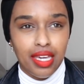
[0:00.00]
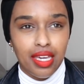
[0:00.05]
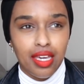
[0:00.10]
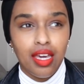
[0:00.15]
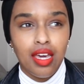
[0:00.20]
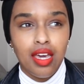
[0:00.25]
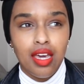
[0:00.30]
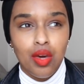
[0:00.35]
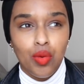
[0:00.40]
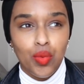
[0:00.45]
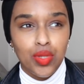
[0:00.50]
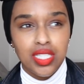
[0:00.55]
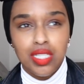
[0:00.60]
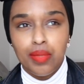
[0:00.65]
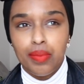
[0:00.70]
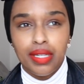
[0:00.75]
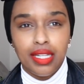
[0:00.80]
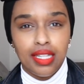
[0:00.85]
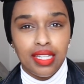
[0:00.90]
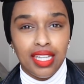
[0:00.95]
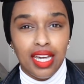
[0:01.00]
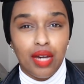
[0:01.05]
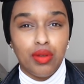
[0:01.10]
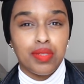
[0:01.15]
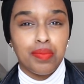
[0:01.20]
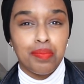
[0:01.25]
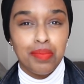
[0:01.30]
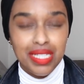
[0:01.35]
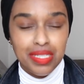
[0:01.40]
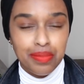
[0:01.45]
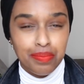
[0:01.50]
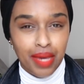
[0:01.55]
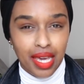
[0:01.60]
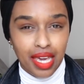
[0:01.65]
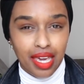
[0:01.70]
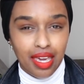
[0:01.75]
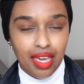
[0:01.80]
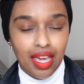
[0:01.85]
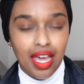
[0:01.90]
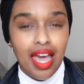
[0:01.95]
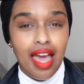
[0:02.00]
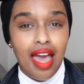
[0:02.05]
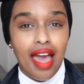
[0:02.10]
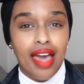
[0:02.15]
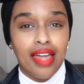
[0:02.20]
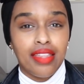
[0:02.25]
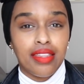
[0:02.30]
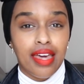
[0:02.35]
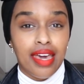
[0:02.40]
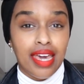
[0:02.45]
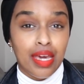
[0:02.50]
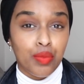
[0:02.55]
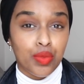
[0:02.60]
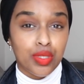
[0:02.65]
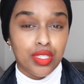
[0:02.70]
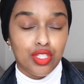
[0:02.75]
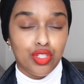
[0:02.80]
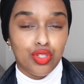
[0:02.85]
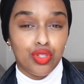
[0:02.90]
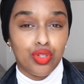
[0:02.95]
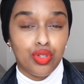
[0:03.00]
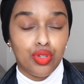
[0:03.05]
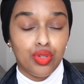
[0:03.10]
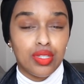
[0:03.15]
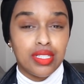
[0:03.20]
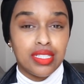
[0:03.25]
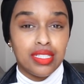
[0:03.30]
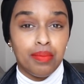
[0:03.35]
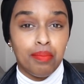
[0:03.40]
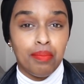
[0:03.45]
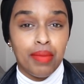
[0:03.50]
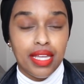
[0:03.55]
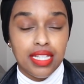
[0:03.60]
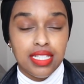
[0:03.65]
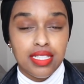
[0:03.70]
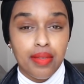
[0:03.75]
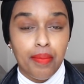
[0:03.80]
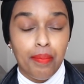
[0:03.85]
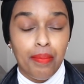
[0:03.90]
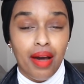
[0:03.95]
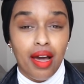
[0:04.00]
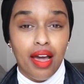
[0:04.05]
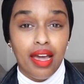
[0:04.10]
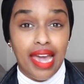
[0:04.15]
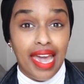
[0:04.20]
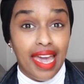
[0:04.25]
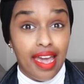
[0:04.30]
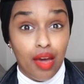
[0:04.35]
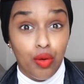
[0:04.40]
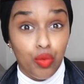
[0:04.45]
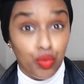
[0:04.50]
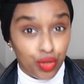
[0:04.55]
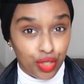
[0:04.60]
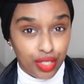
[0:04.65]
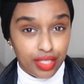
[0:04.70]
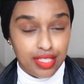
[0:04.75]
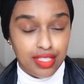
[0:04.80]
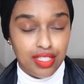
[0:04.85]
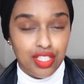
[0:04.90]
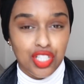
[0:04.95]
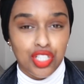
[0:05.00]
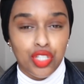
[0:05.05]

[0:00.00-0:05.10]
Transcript: It wasn't the beginning, yeah, it was mid-May, and the aim was to submit by August.